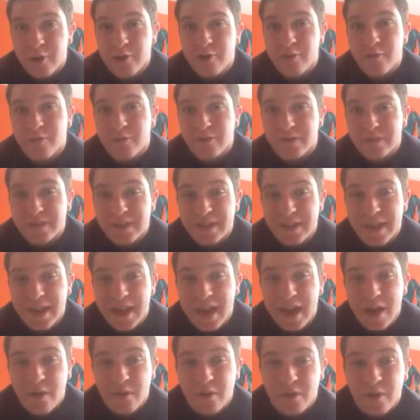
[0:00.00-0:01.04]
you will see the
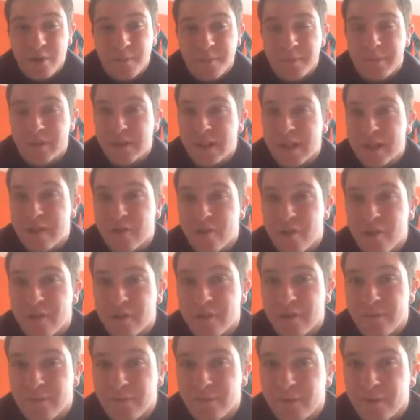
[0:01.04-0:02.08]
outcome later on
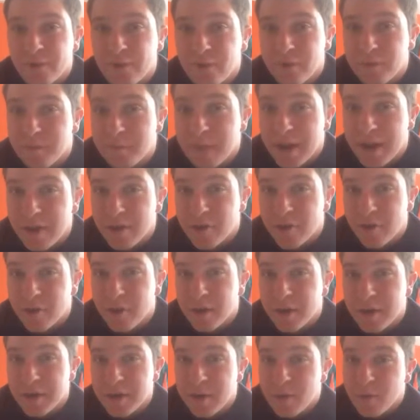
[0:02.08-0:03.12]
in the future better.
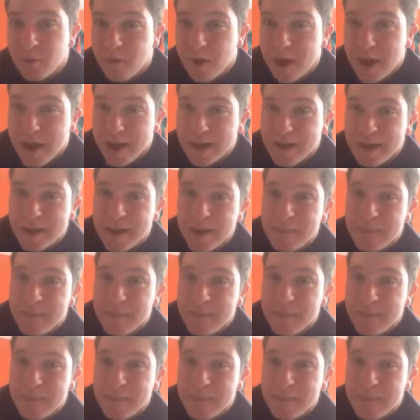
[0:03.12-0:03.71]
Why?